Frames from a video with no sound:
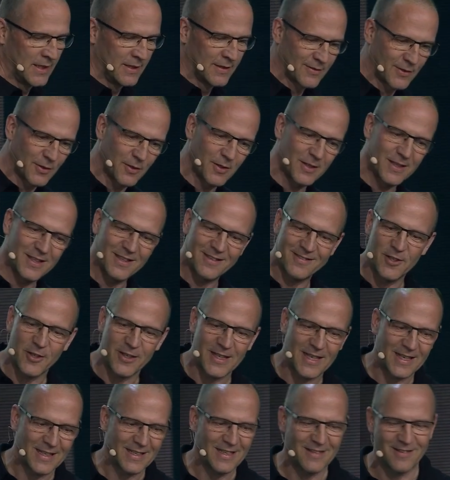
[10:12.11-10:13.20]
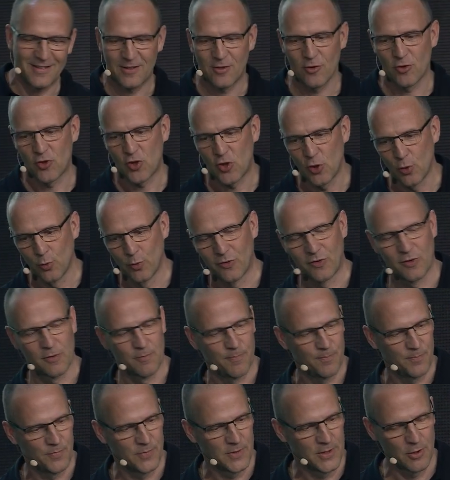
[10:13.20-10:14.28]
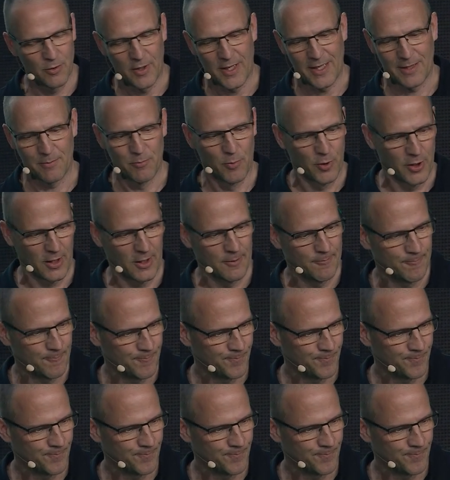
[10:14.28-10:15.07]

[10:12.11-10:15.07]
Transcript: So it's not that easy to choose your right model.